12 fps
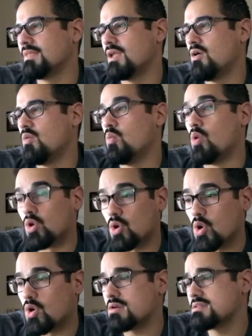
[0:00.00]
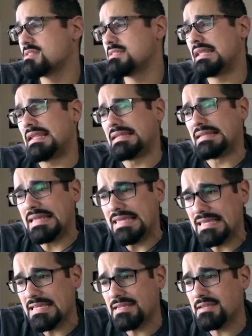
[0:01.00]
Warhorse,
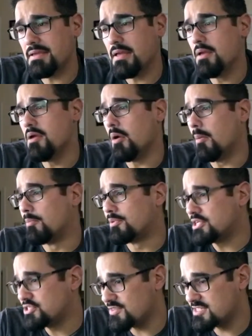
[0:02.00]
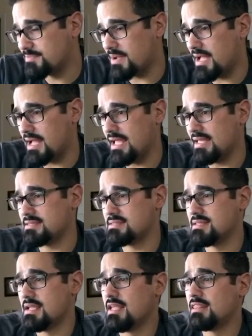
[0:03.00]
Lincoln, Bridge of
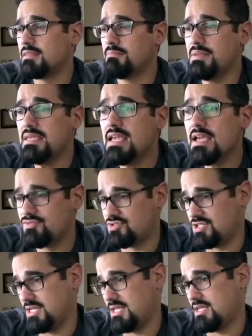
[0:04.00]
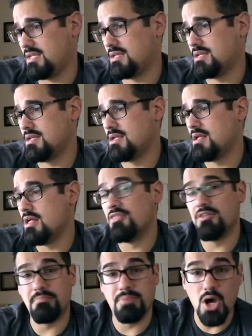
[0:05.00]
Spies, The BFG,
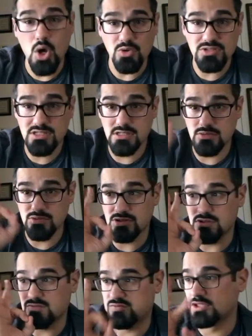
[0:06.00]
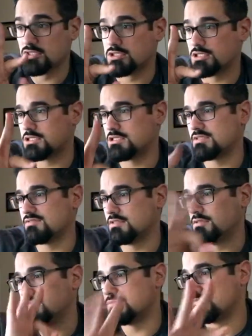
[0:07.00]
The Post, which is a fantastic
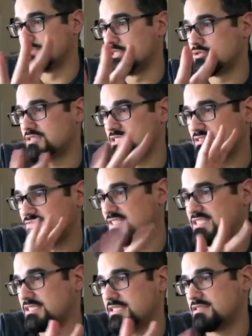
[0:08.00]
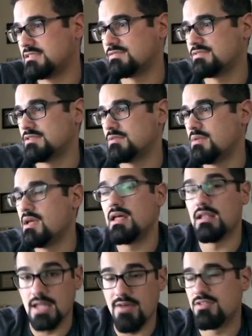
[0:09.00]
film. The Post is a fantastic film.
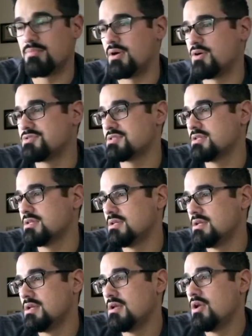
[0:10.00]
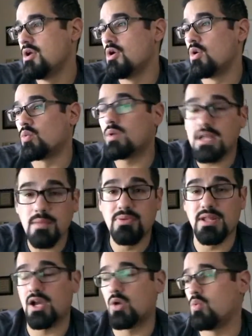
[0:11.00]
Love The Post. Ready
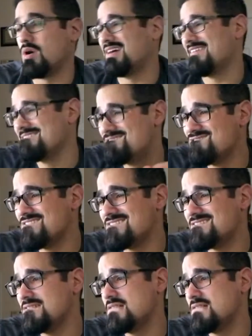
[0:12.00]
Player One. And